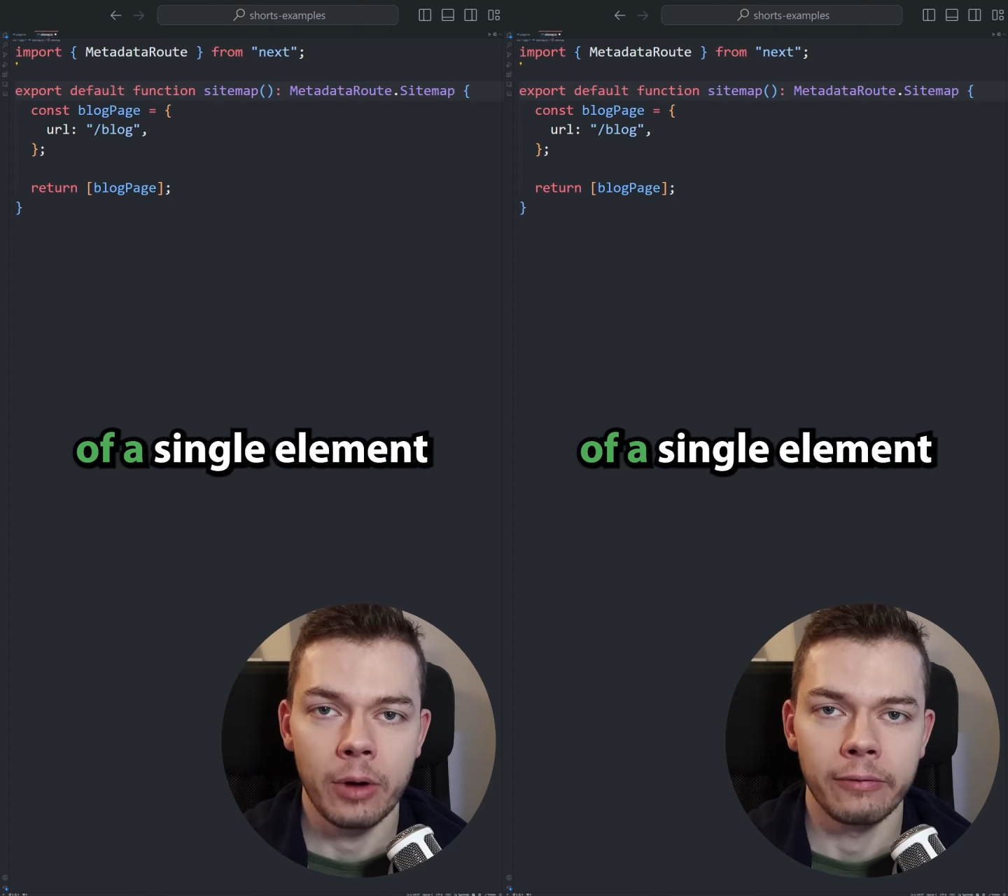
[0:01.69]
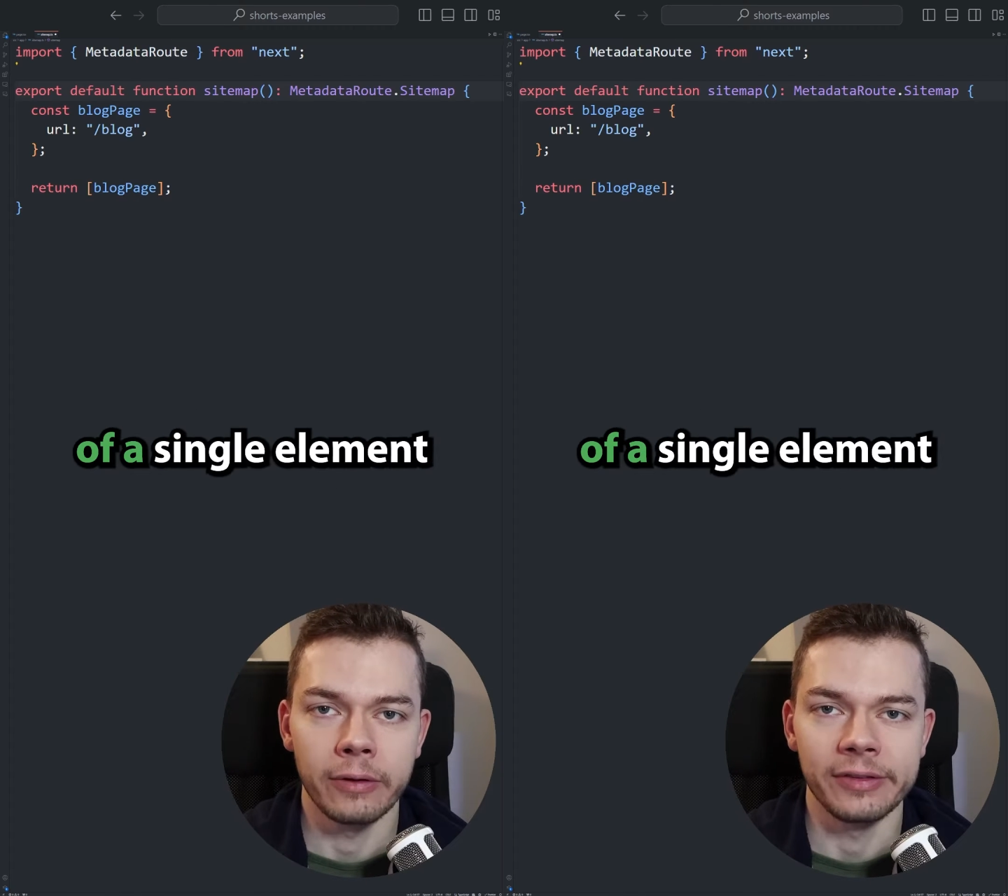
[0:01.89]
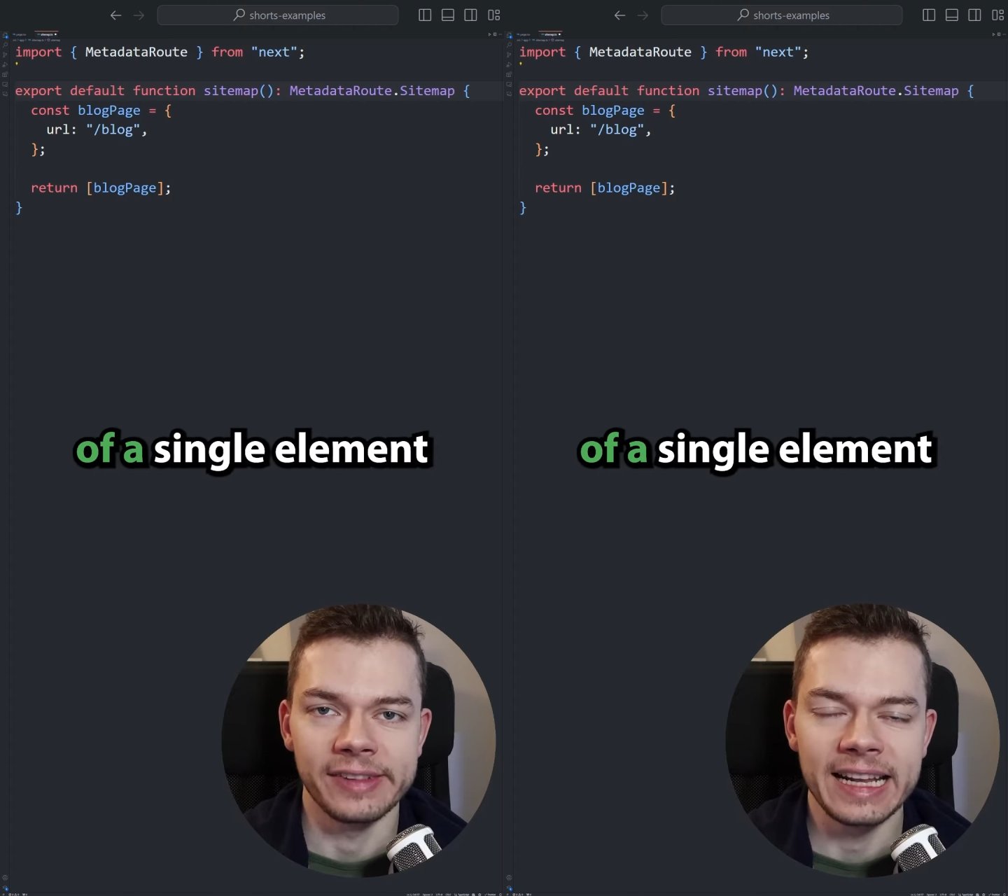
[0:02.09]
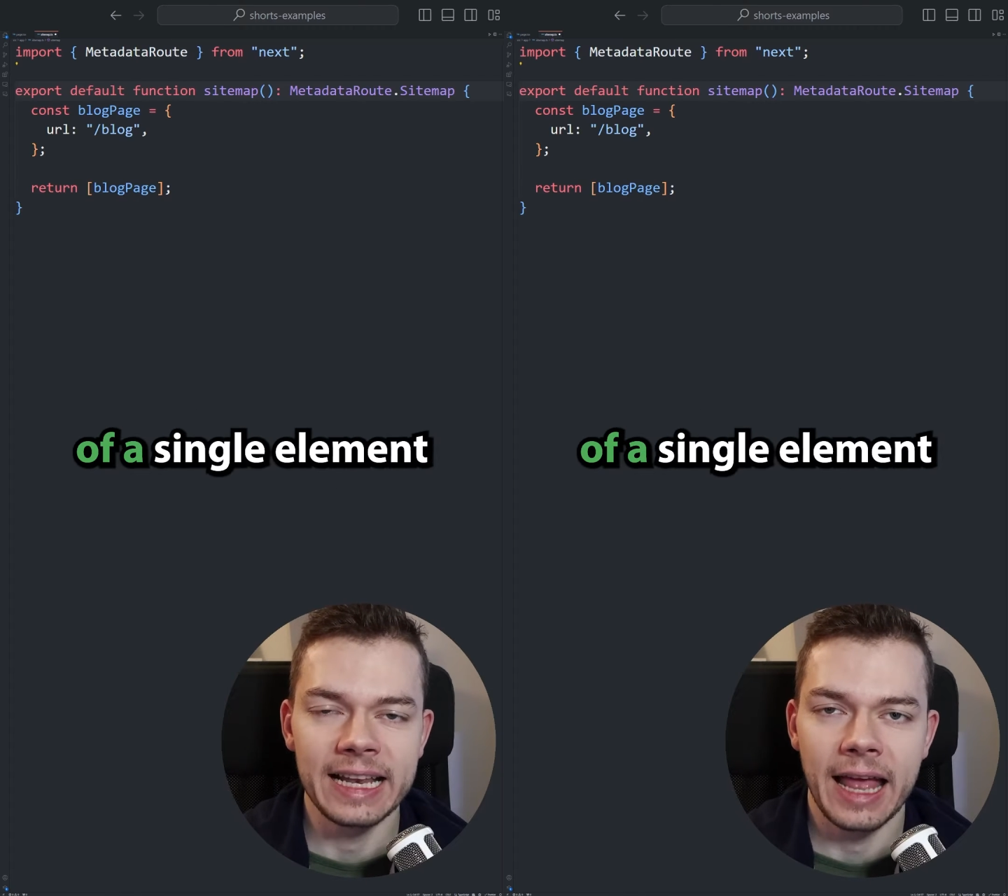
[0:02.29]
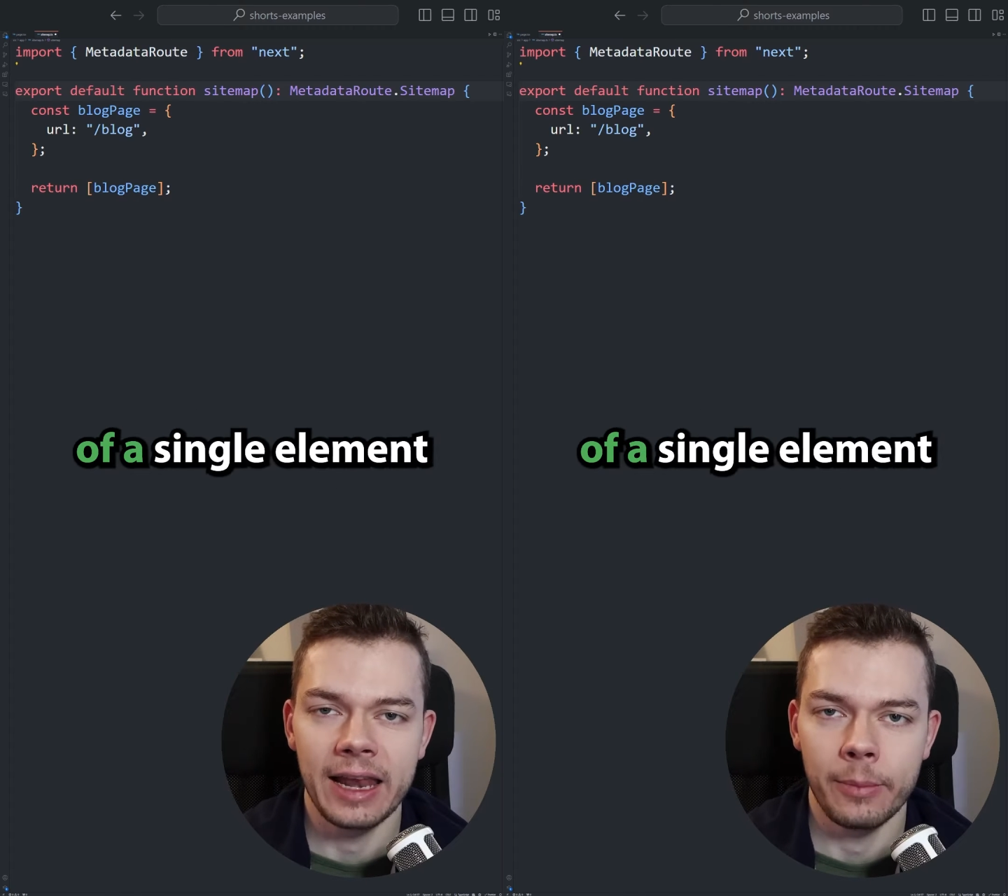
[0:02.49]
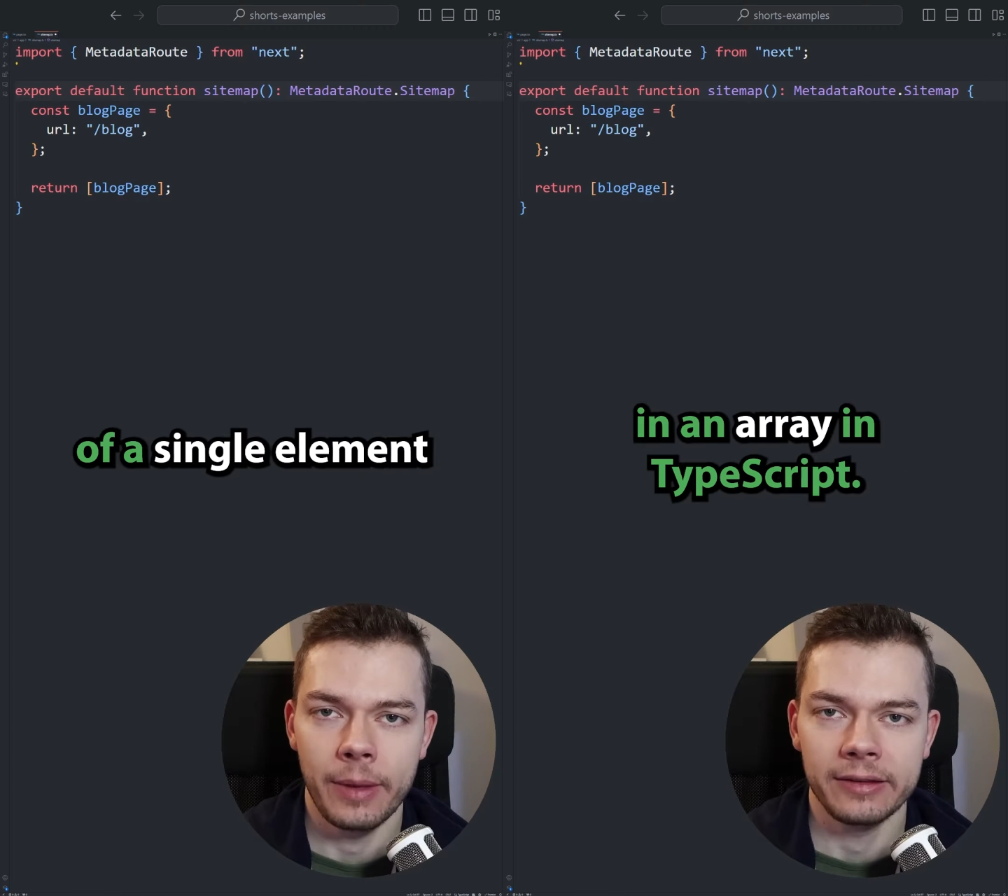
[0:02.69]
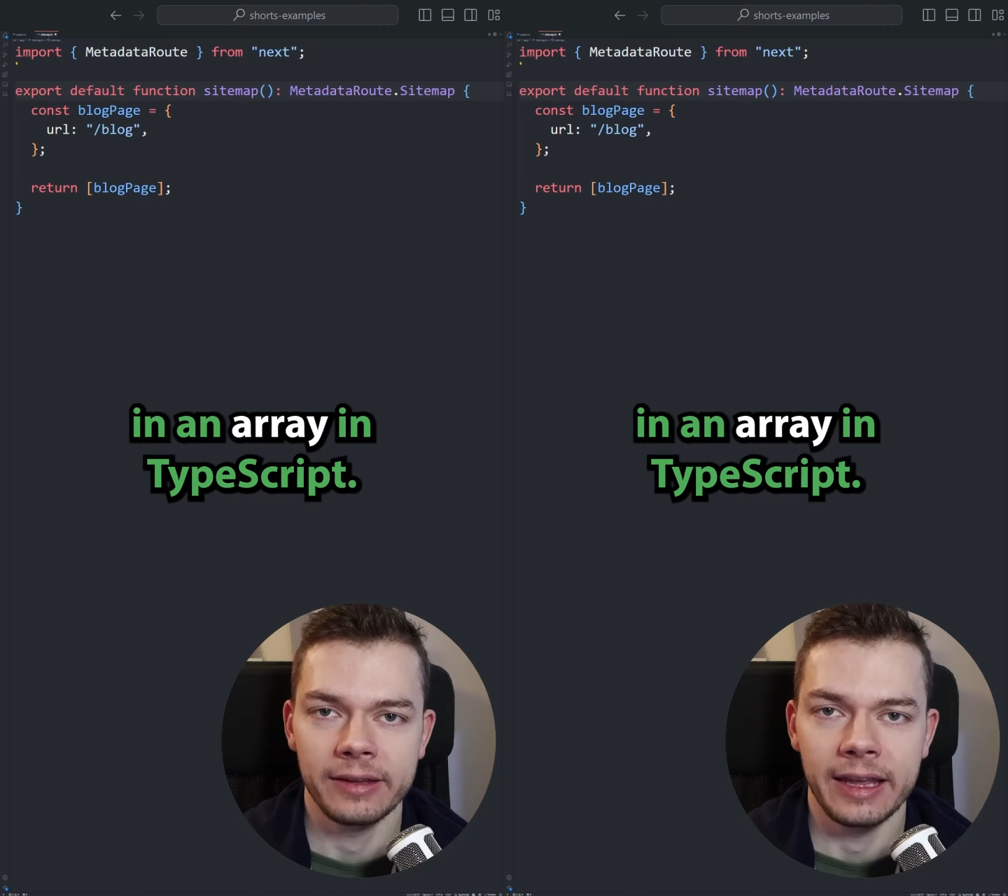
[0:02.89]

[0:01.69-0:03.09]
of a single element